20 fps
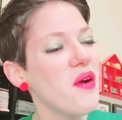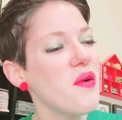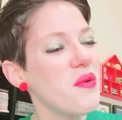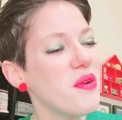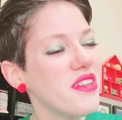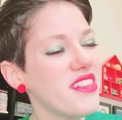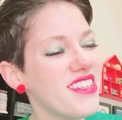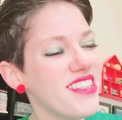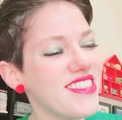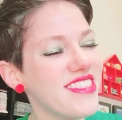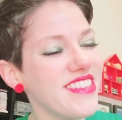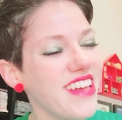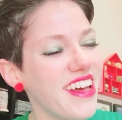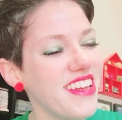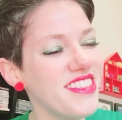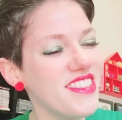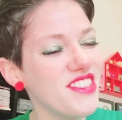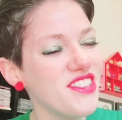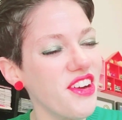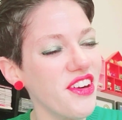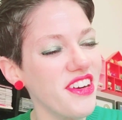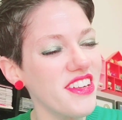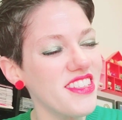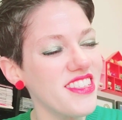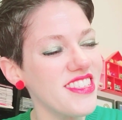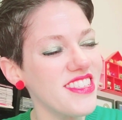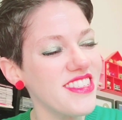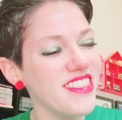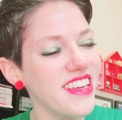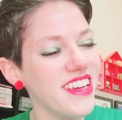When the sun started
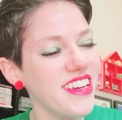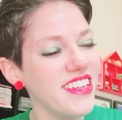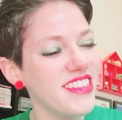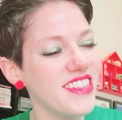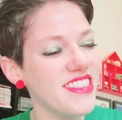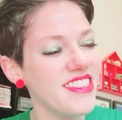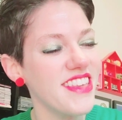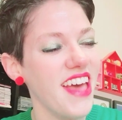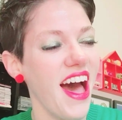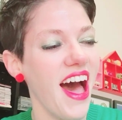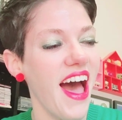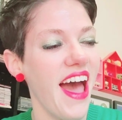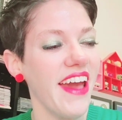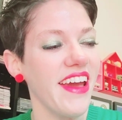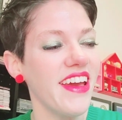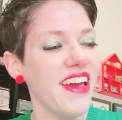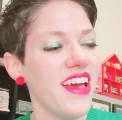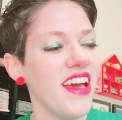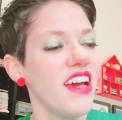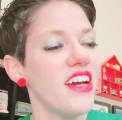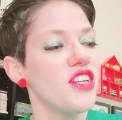to sink in the sky,